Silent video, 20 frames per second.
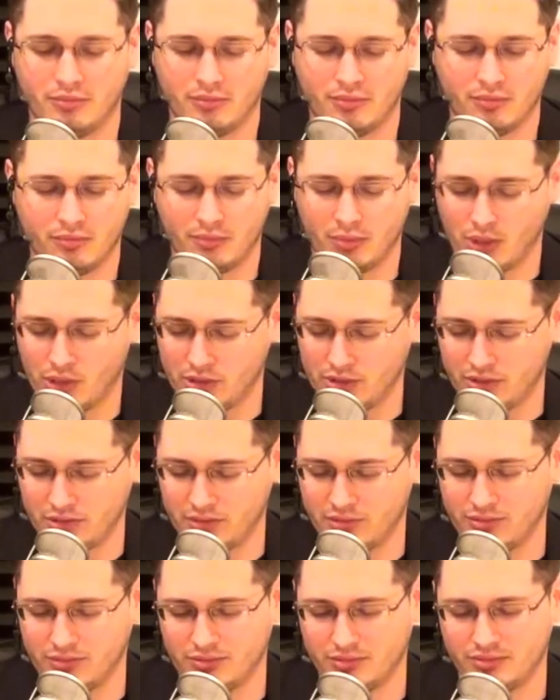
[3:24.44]
Martin,
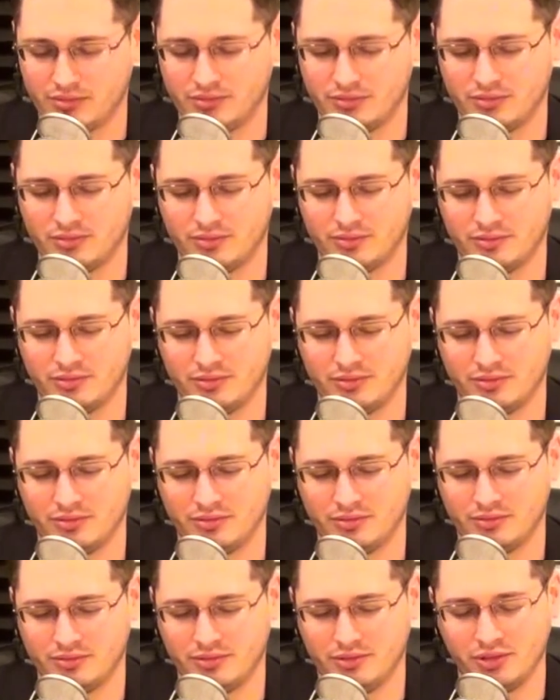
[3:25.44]

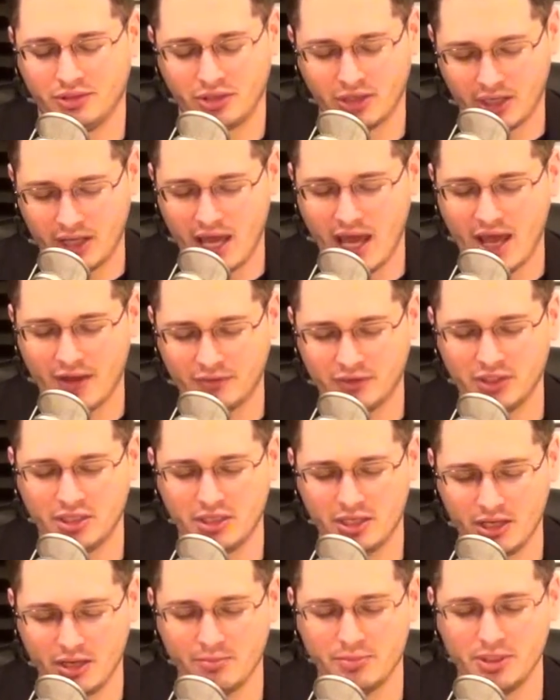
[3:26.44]
you're going to have to
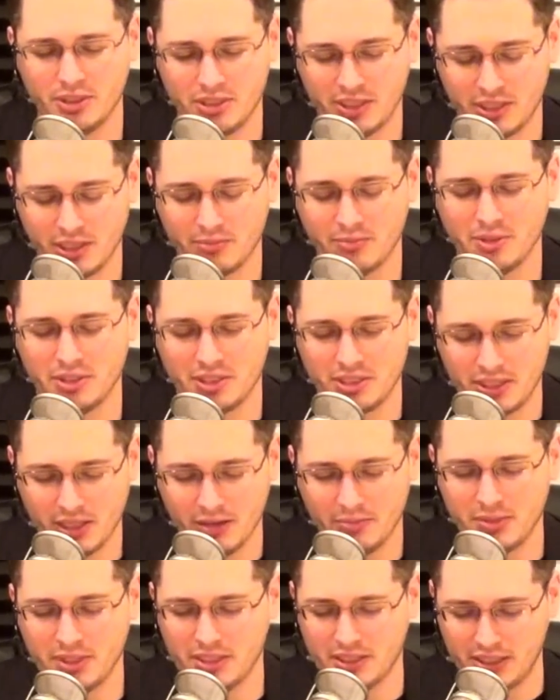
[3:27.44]

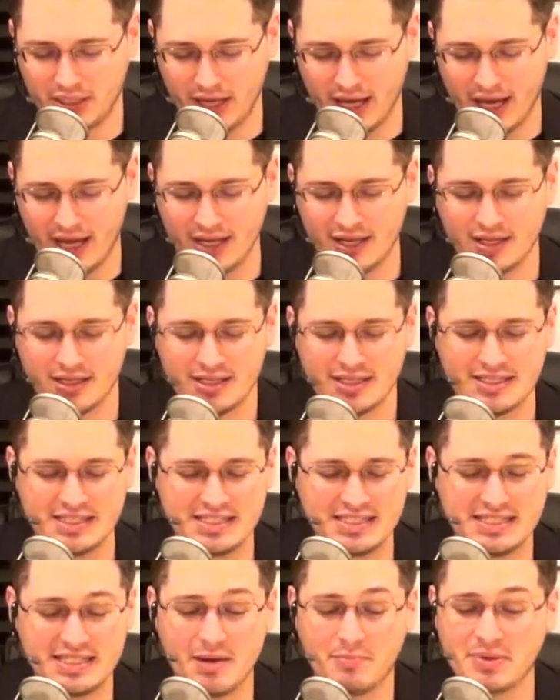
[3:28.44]
www dot
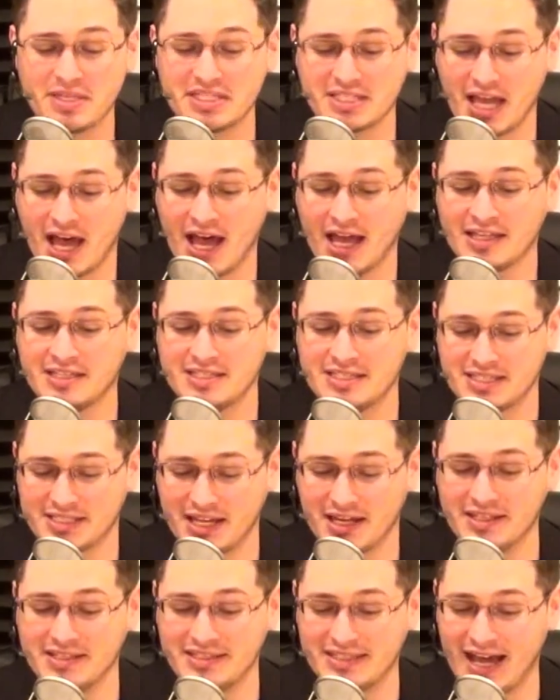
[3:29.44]

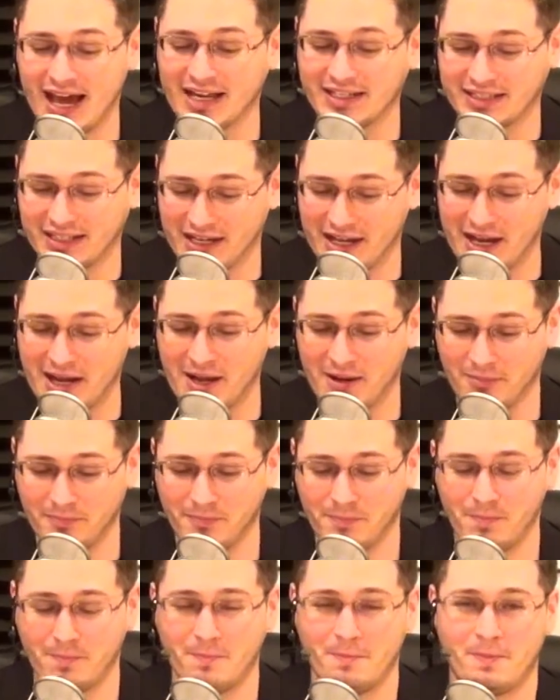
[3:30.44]
StepAsideSun.com.
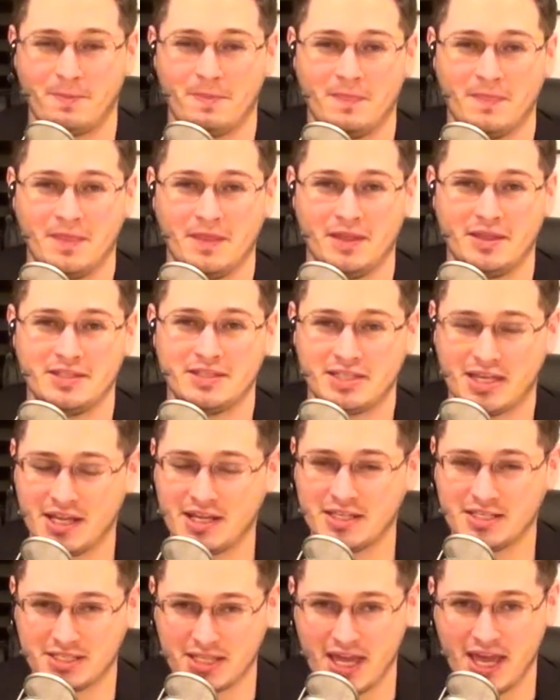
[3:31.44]
It's
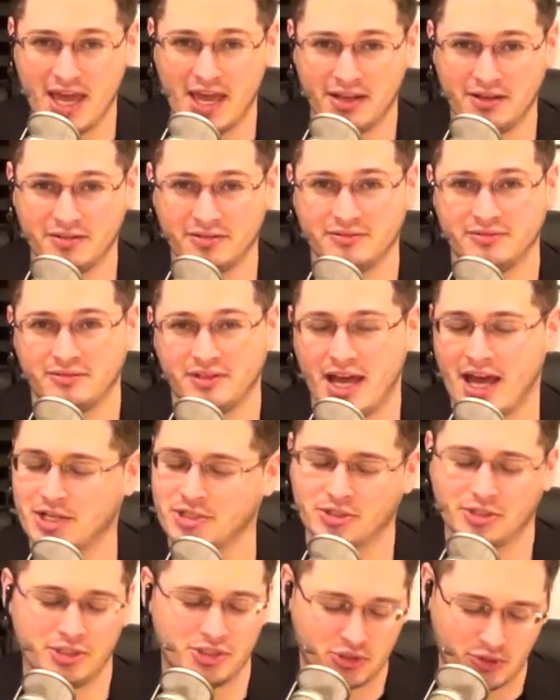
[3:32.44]
getting sad.
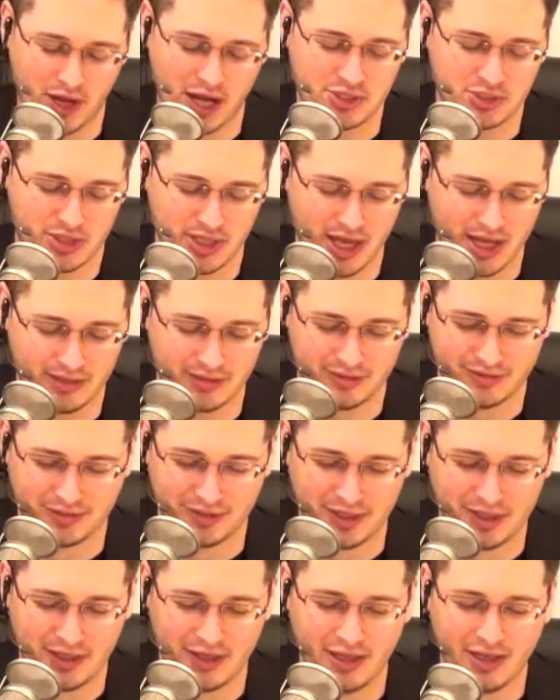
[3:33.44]
Actually, scratch that.
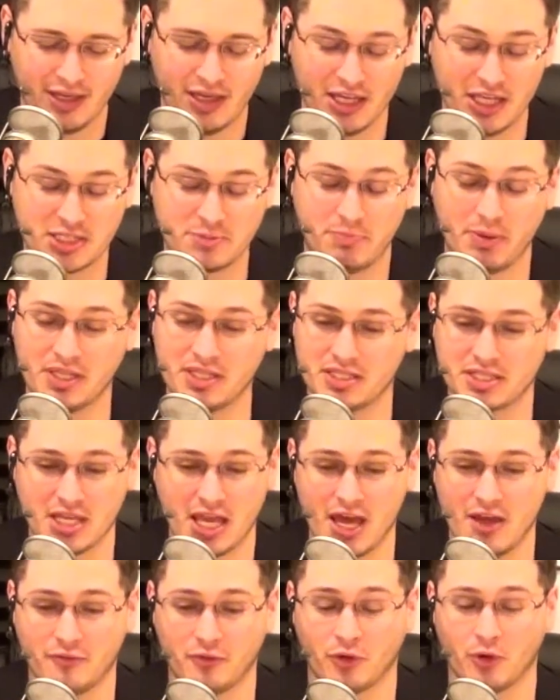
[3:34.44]
It's been
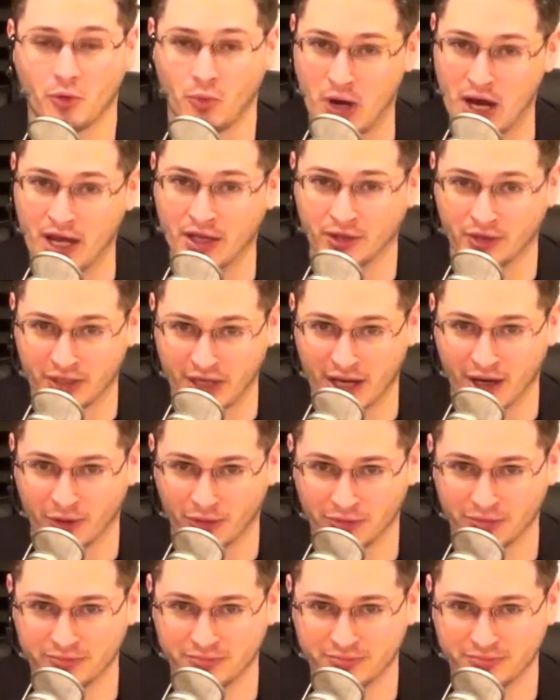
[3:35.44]
sad for a while now.